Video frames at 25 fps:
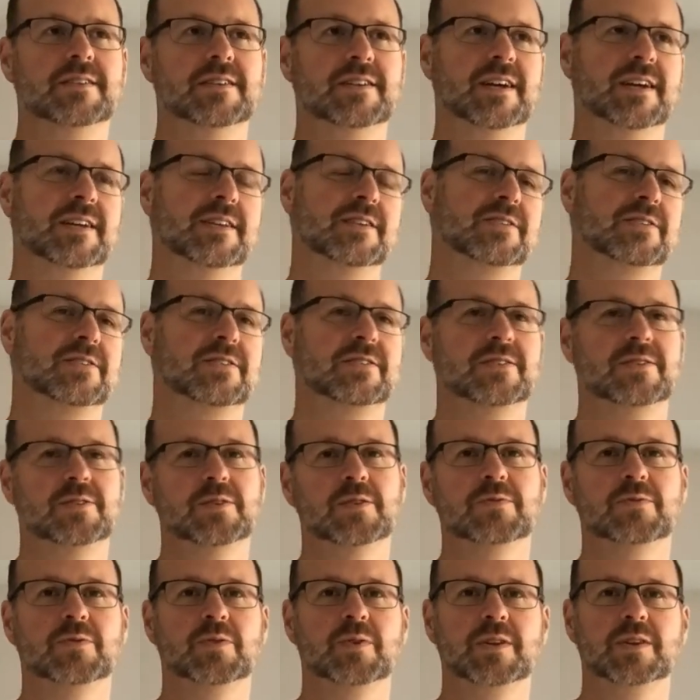I just
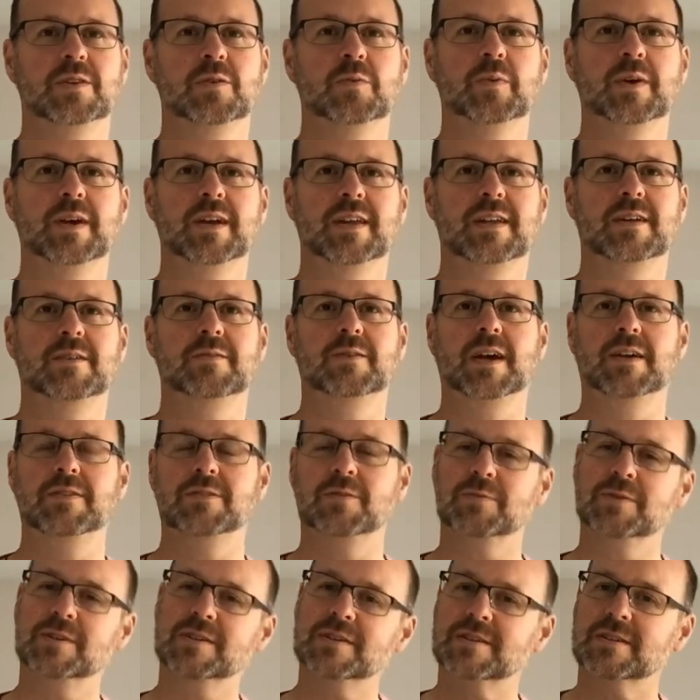to avoid the waiting, we had
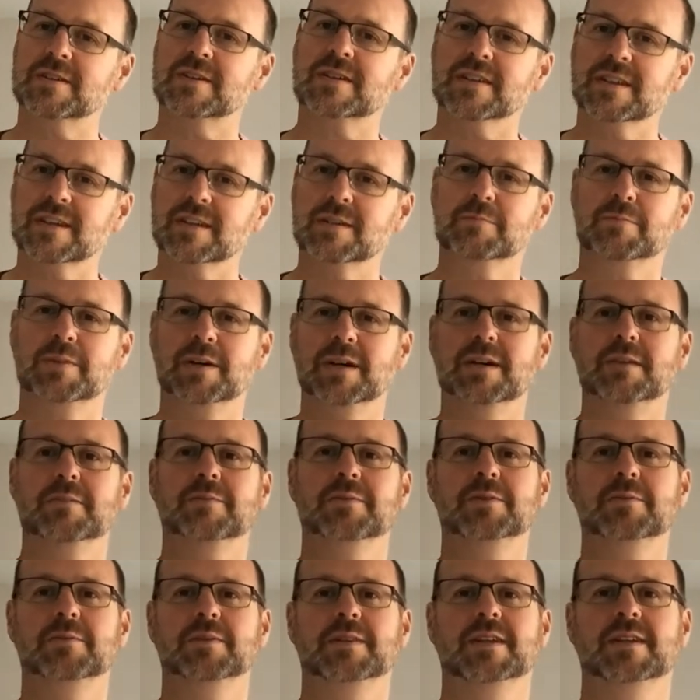the recirculating
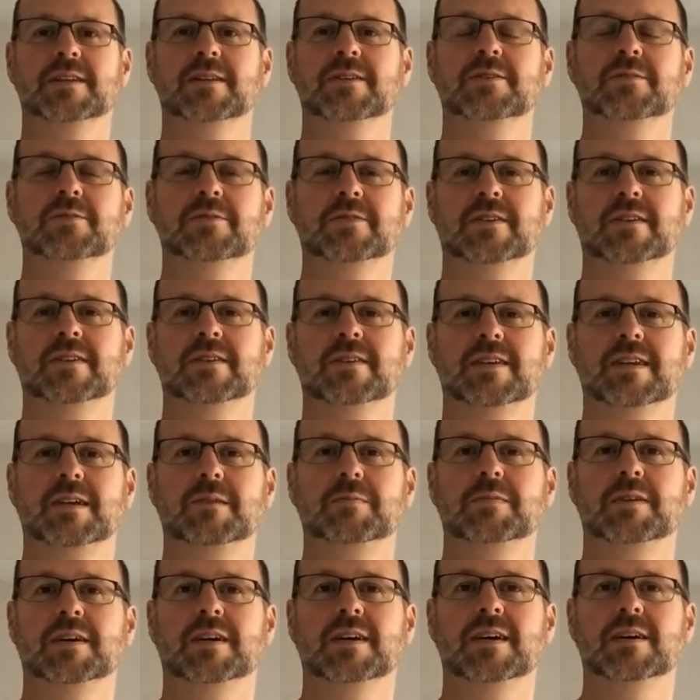pump. So what that'll do is that'll
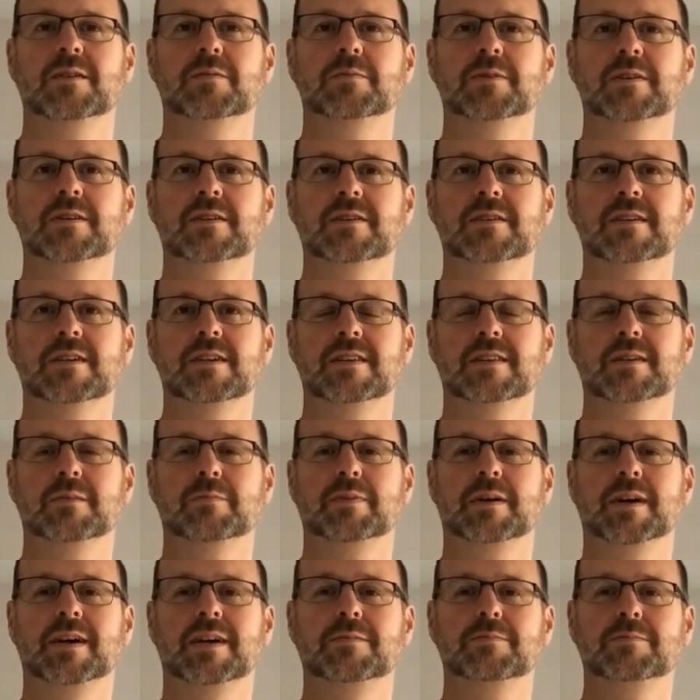keep the hot water in the
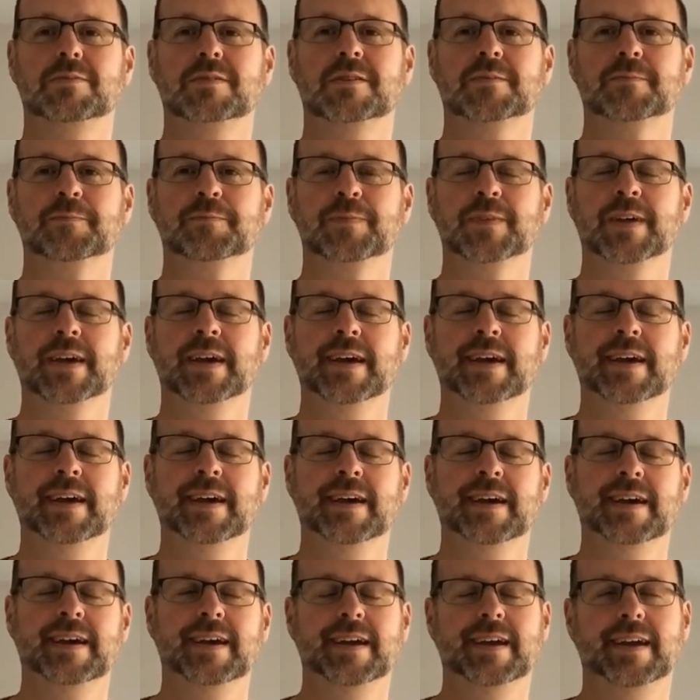pipes,
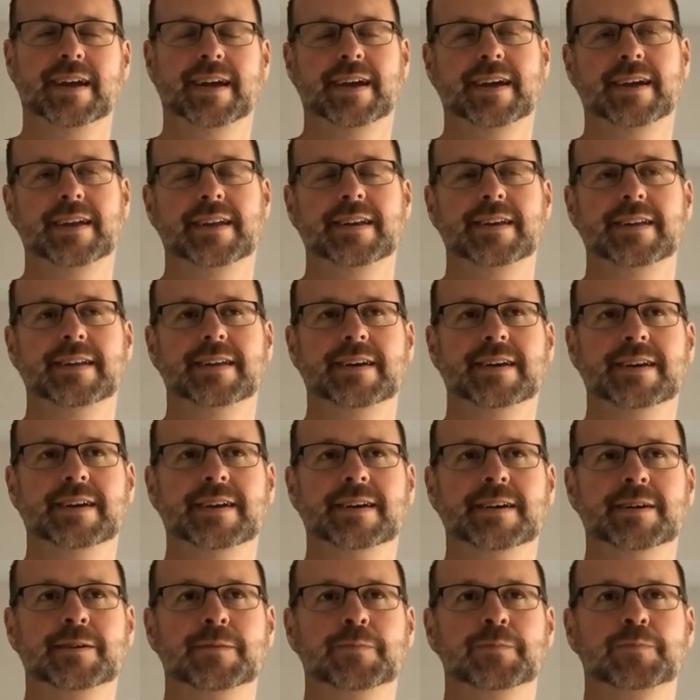and
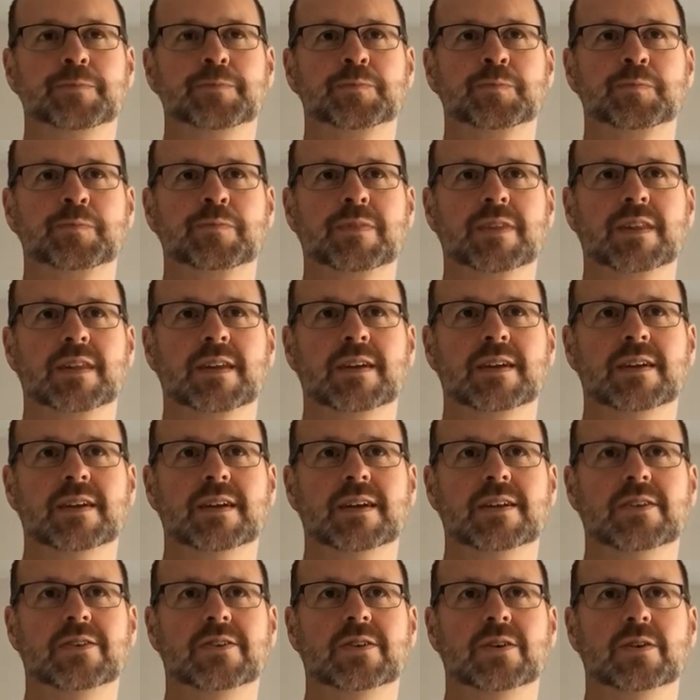
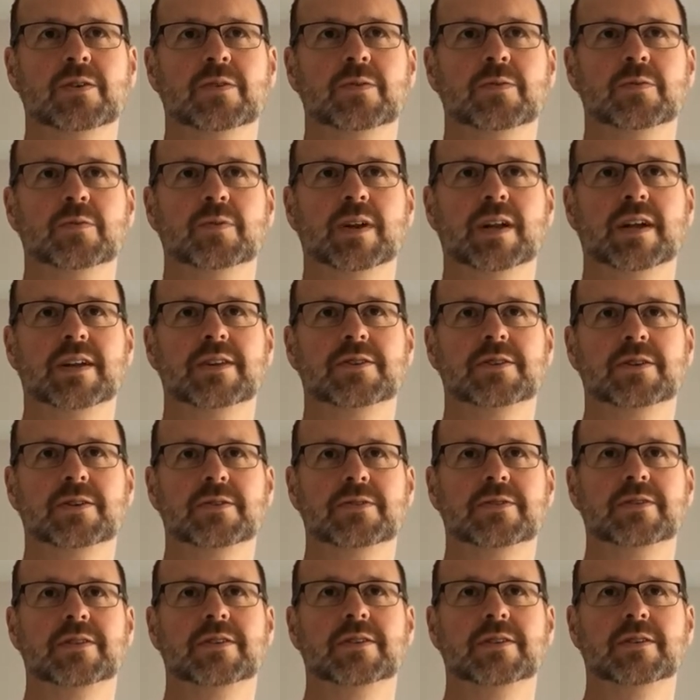so what I
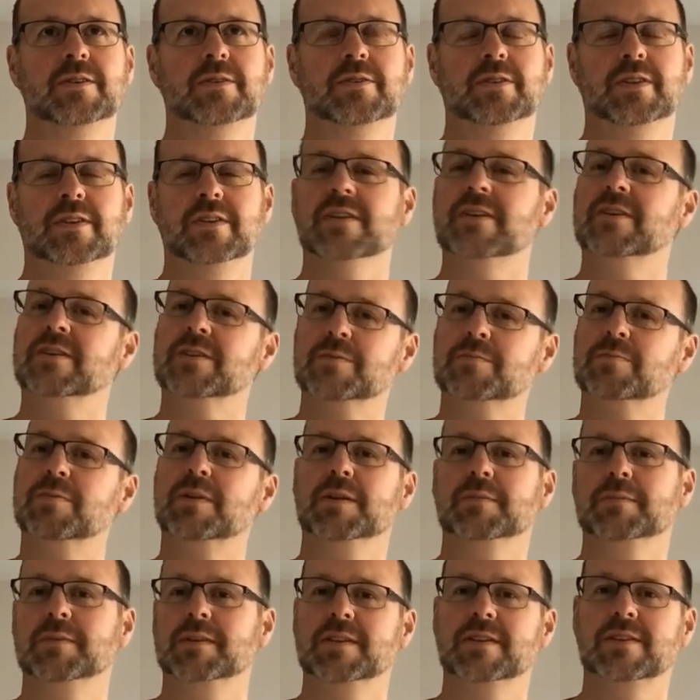chose to do, since I was
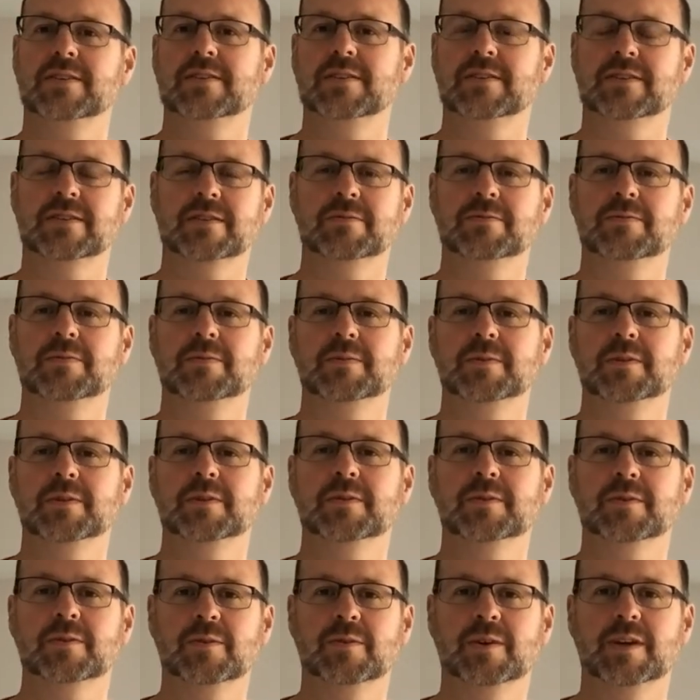plumbing the system from
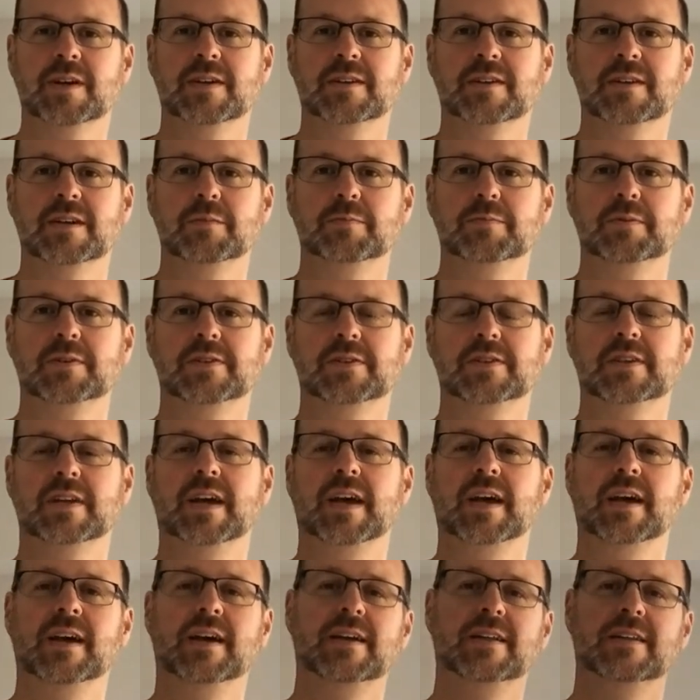the ground up, is to
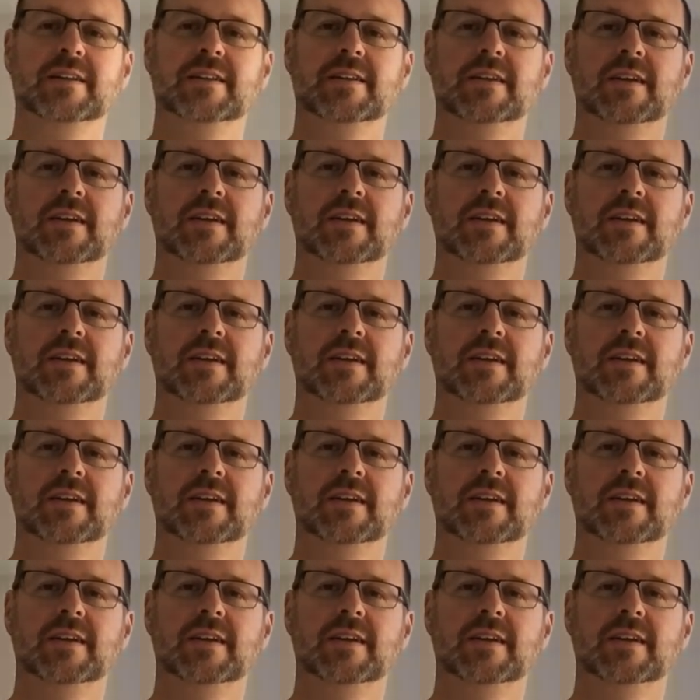add